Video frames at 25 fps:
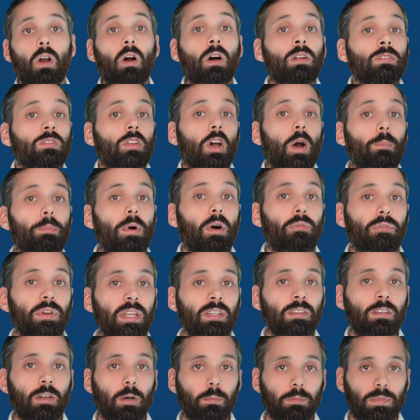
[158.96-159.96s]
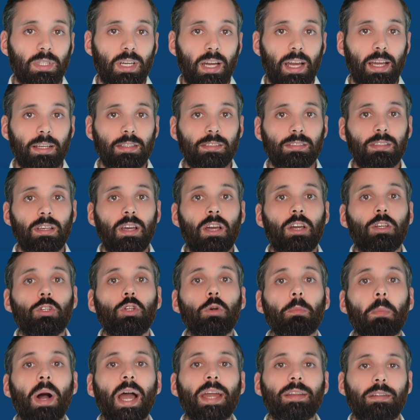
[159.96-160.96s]
On top of income tax,
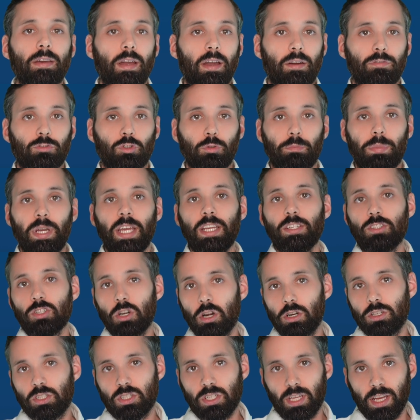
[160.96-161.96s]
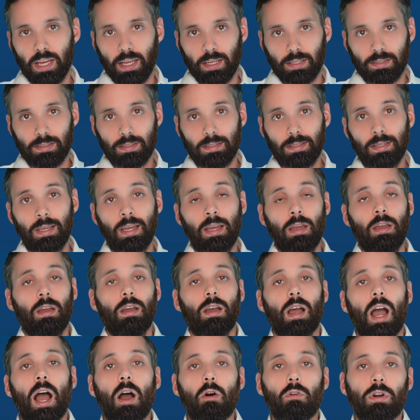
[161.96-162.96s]
you might have to pay church tax.
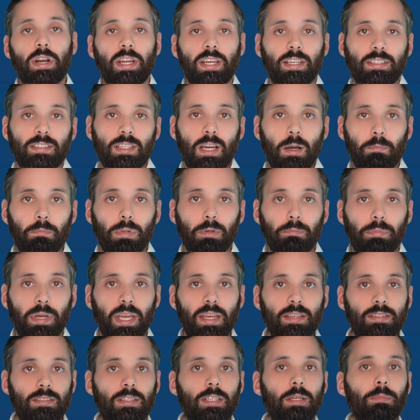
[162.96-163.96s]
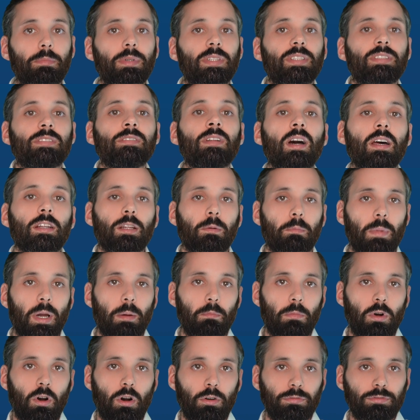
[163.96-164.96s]
Our example payslip is not a
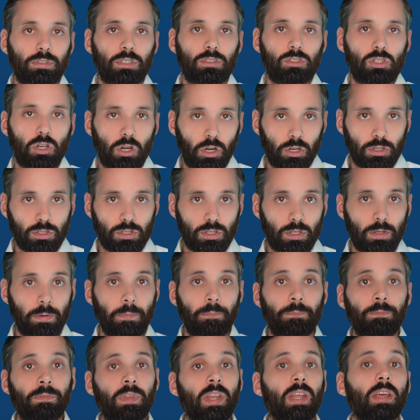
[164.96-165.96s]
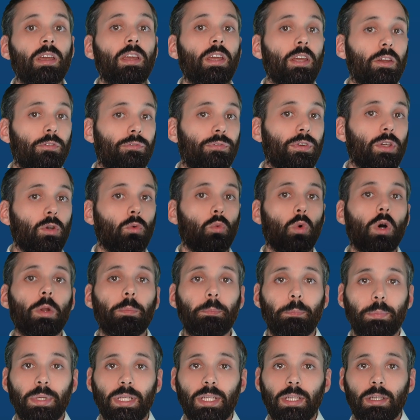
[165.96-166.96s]
member of the church. If you
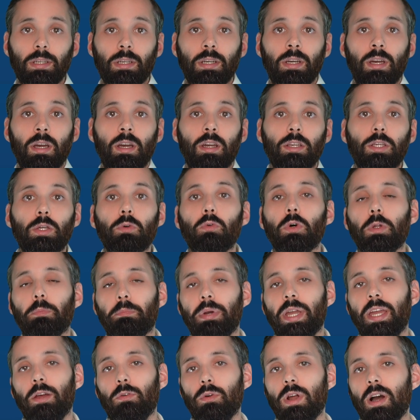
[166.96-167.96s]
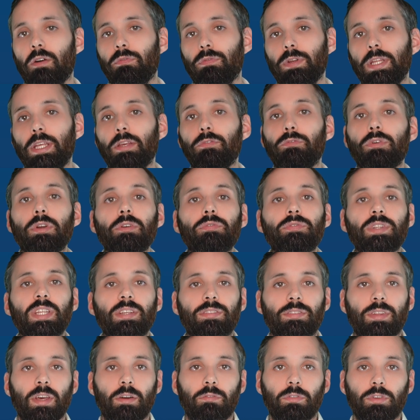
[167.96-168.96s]
would be, you would pay roughly
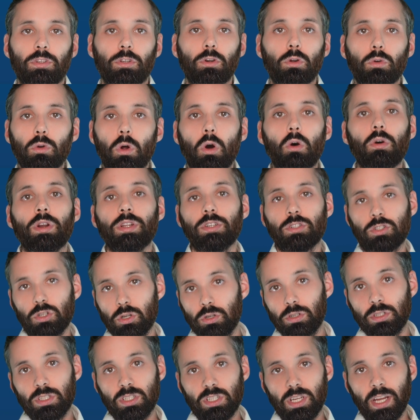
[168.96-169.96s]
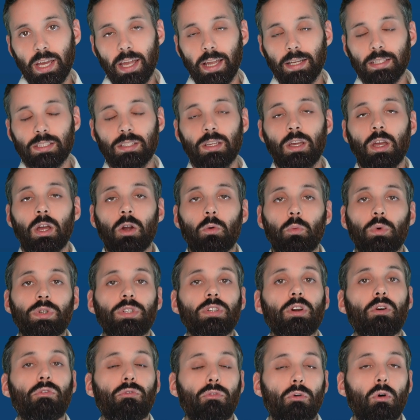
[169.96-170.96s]
57 euro in church tax with
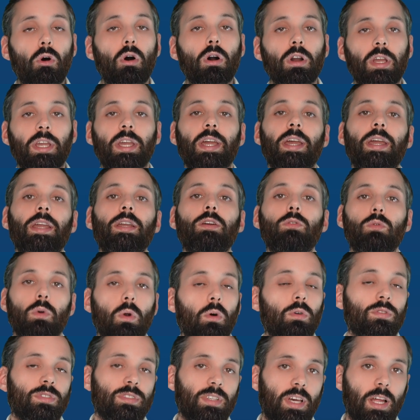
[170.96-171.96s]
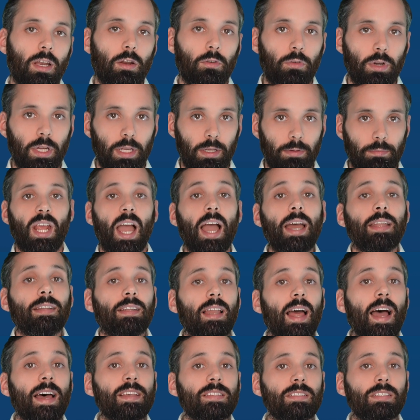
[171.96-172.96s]
your 4K gross salary. And
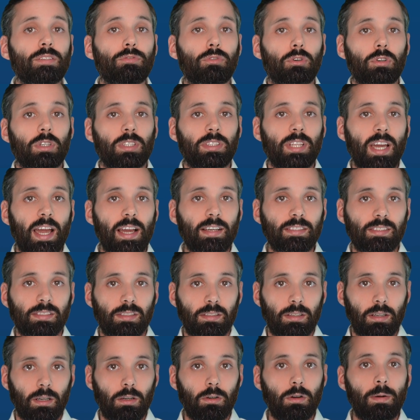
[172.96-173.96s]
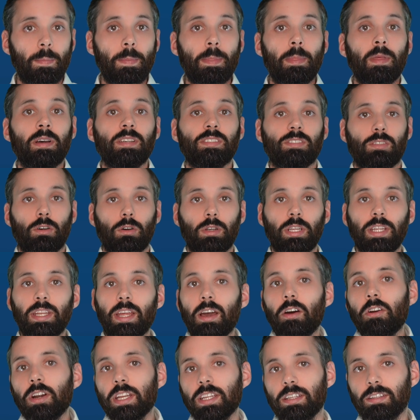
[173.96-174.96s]
lastly for the tax now,
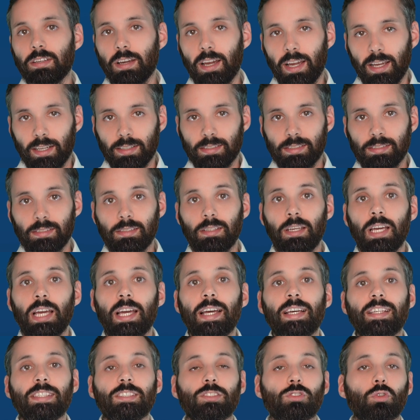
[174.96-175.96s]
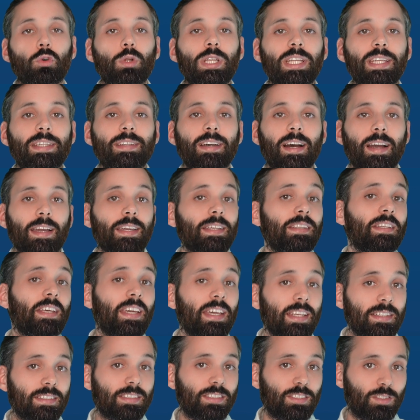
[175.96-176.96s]
Solidarity tax,
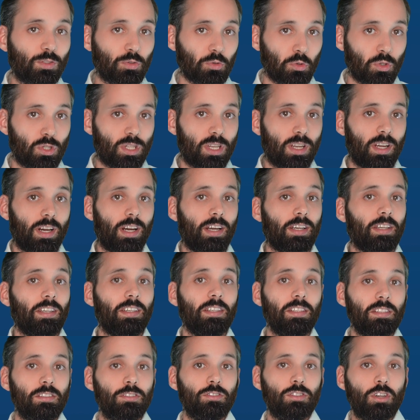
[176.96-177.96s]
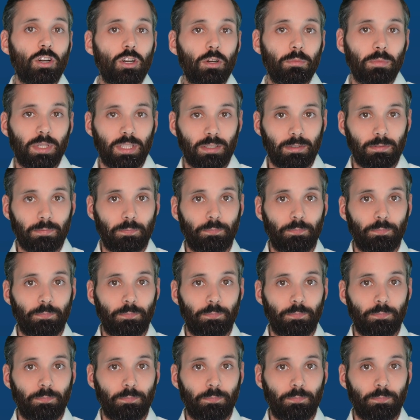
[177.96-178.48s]
Solidaritätszuschlag in German.